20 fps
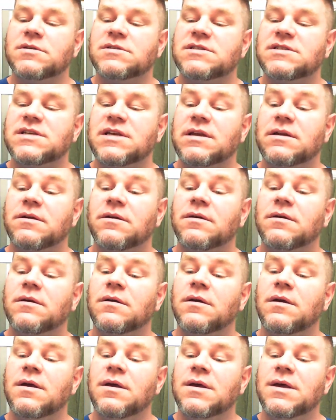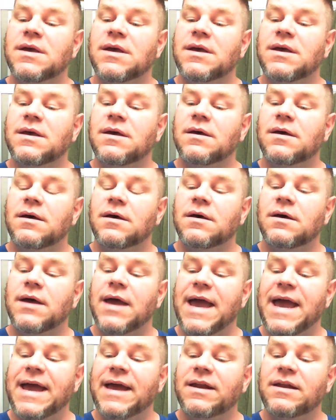cedar,
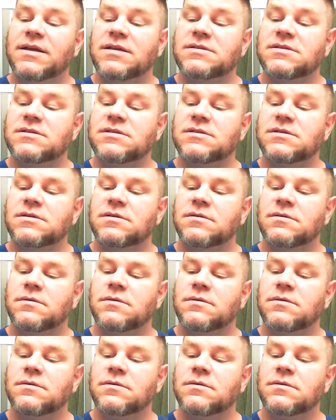anise.